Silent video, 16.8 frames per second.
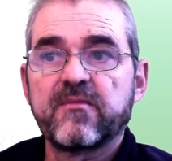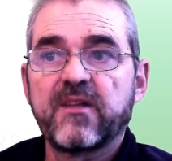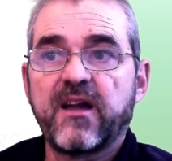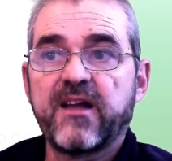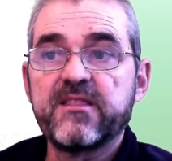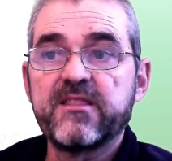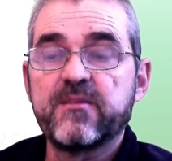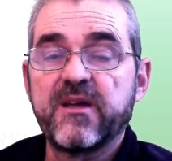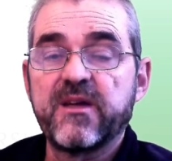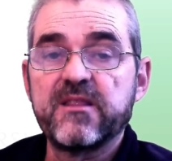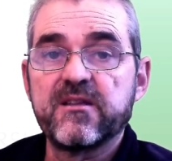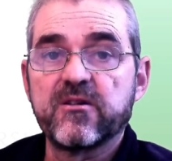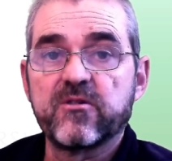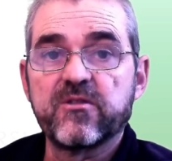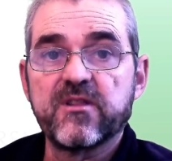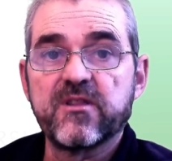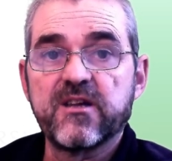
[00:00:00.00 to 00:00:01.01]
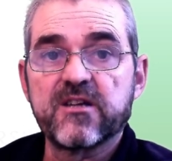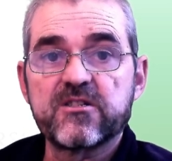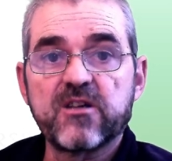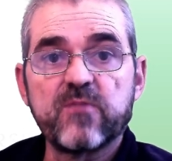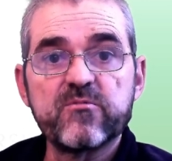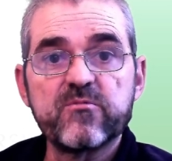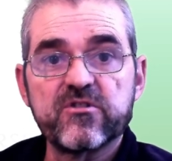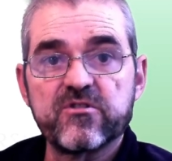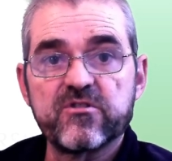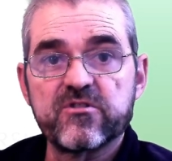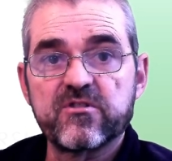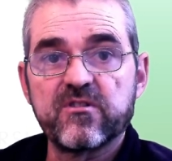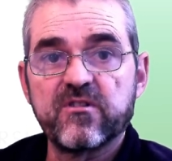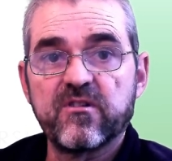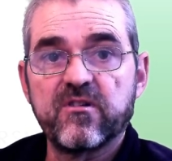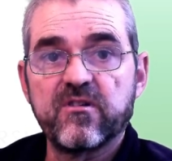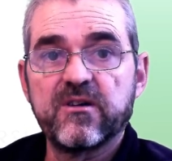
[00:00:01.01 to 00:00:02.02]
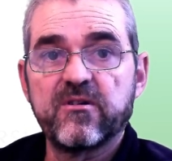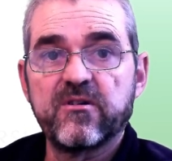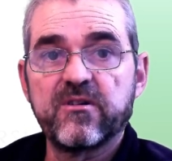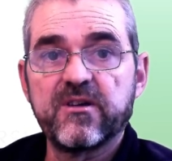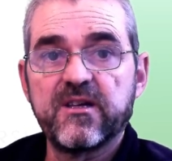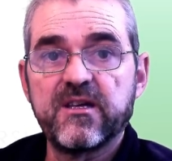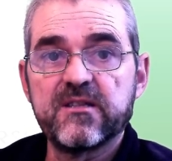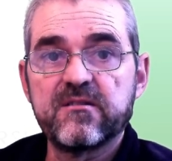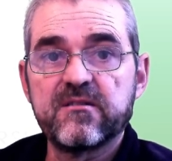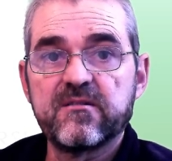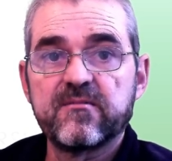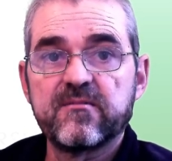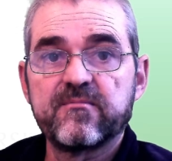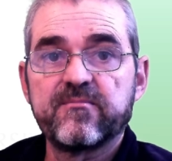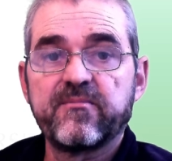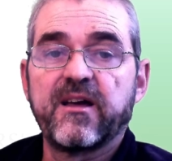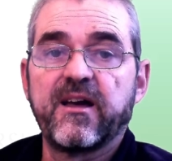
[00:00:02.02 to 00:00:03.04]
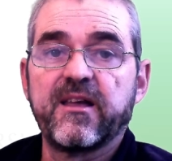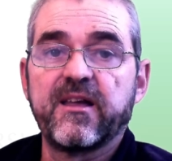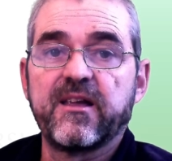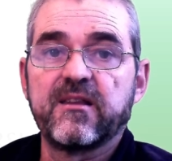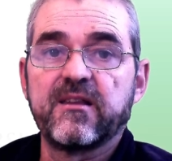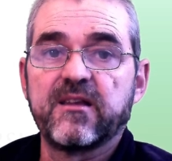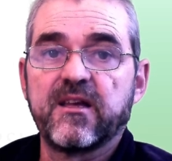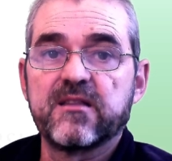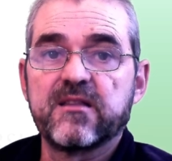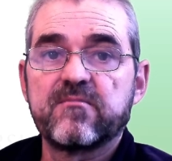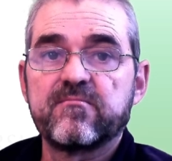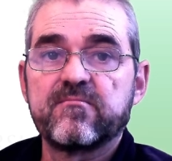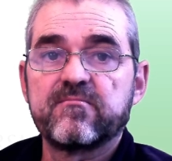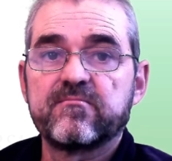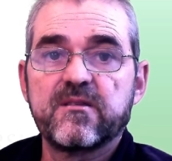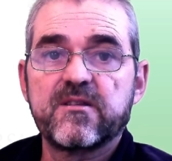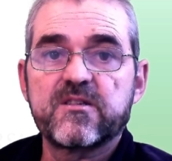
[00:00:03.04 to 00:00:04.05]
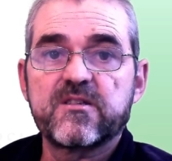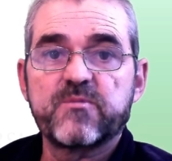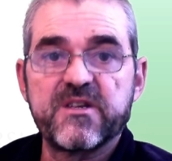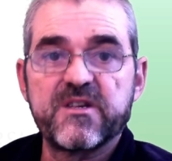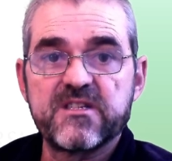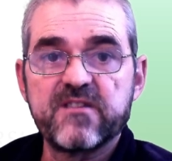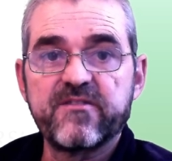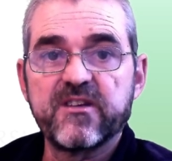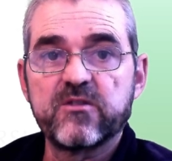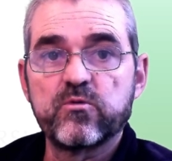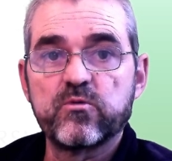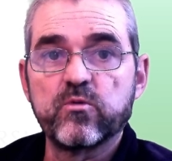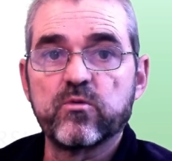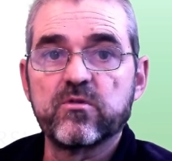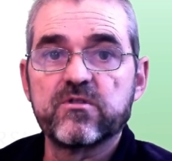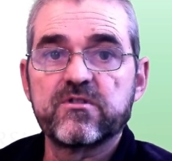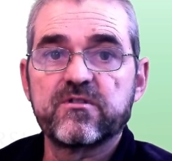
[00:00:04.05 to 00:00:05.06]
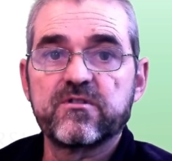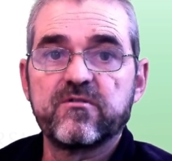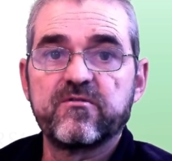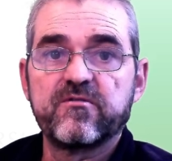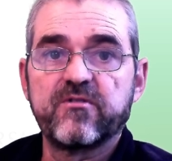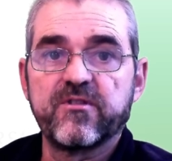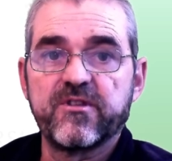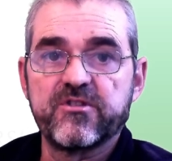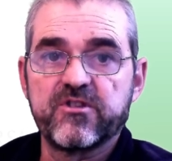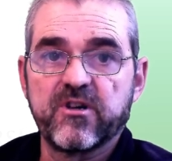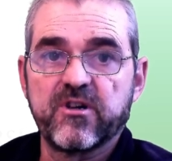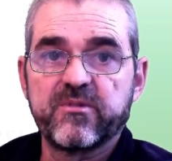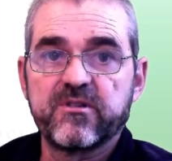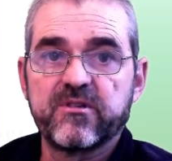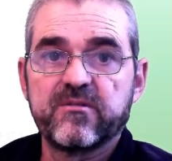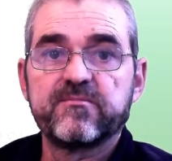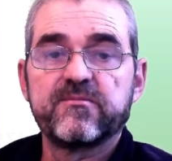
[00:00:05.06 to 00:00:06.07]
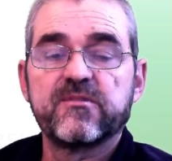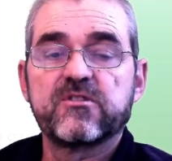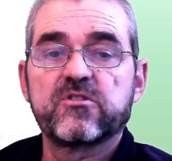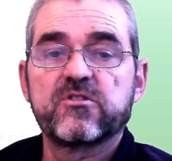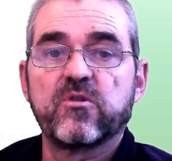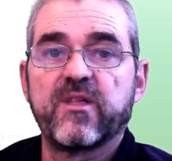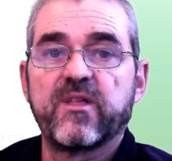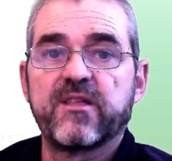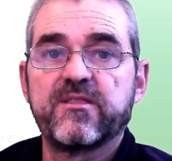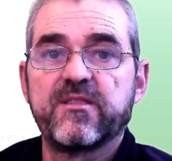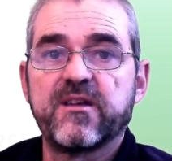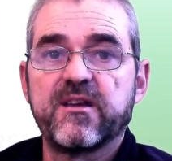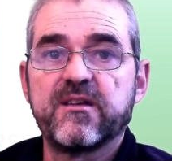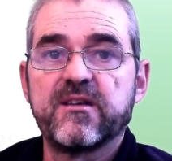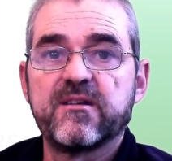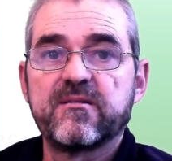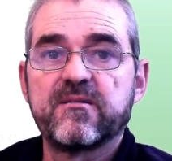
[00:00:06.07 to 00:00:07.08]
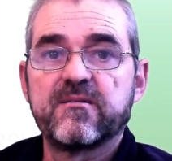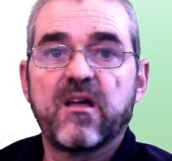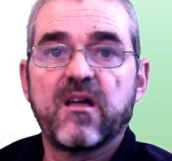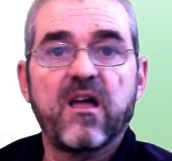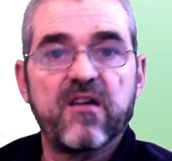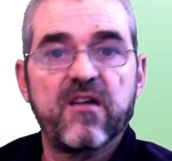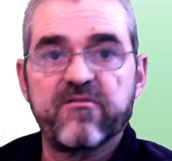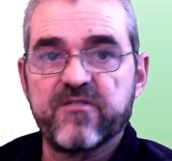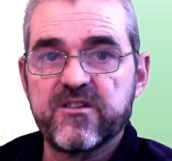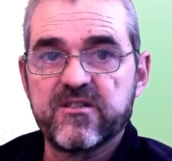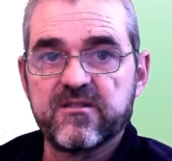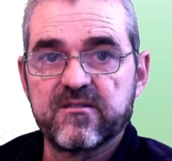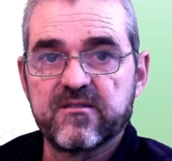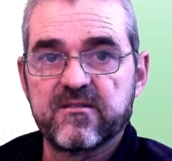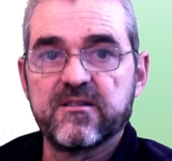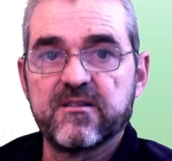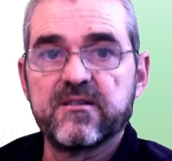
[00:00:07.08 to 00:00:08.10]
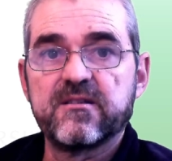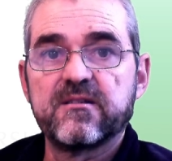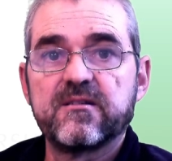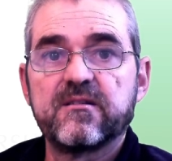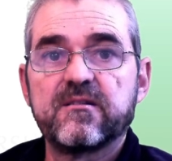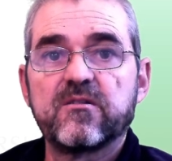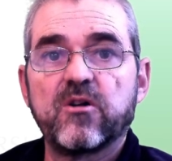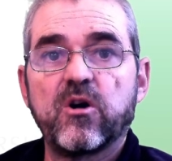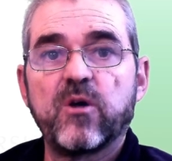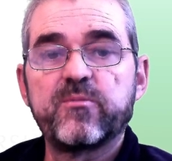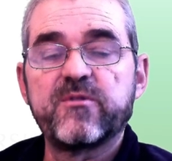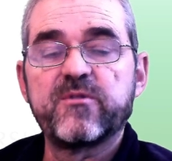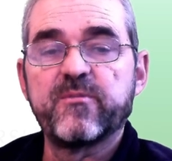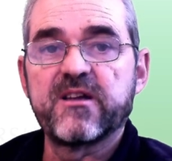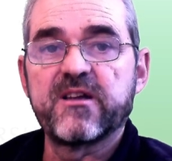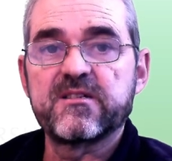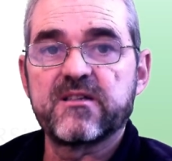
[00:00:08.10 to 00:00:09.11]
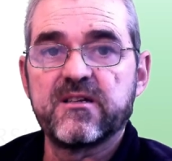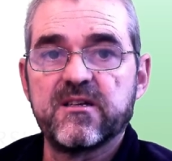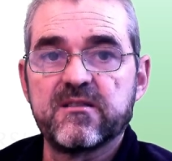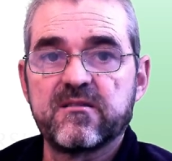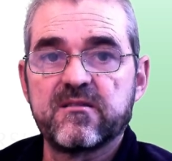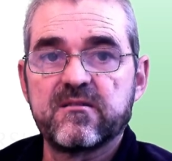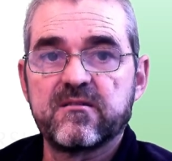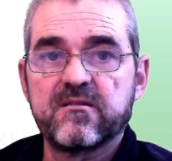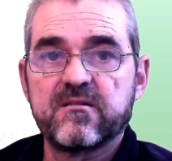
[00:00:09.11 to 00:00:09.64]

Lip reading: and depending on the assumptions on it, I can get specific tools for the job so that they efficiently optimize it.